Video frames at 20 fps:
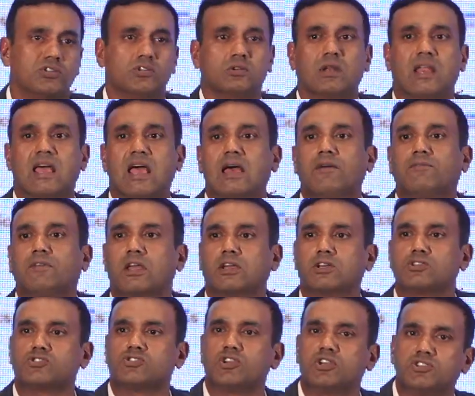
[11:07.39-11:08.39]
You'll have like
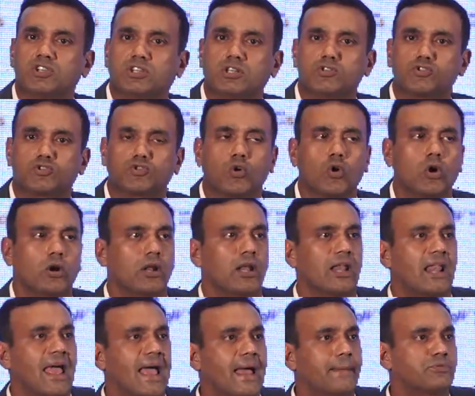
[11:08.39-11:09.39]
a surgical store, a
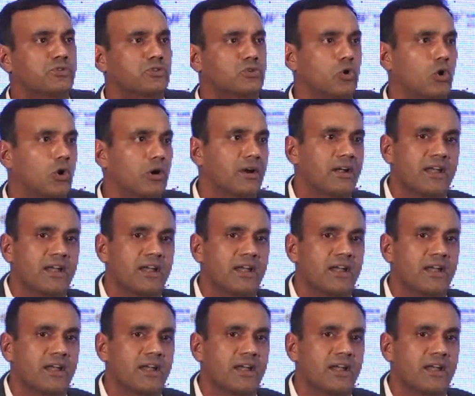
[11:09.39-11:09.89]
lab store,